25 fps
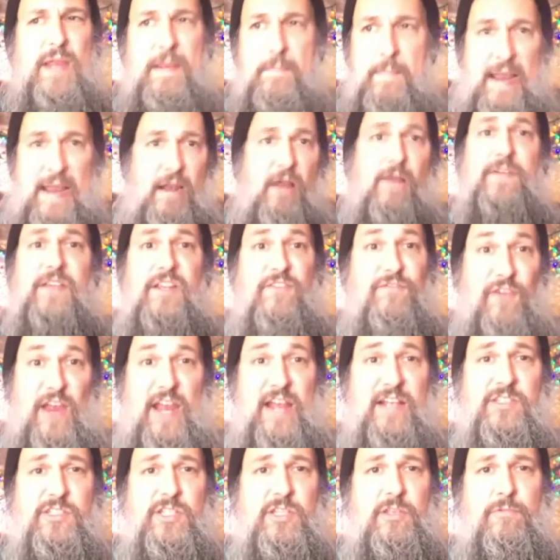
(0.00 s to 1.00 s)
had made all these
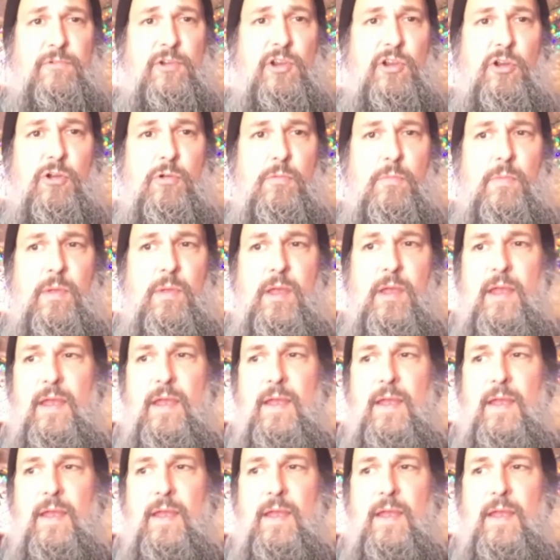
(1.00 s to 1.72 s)
fans in the room.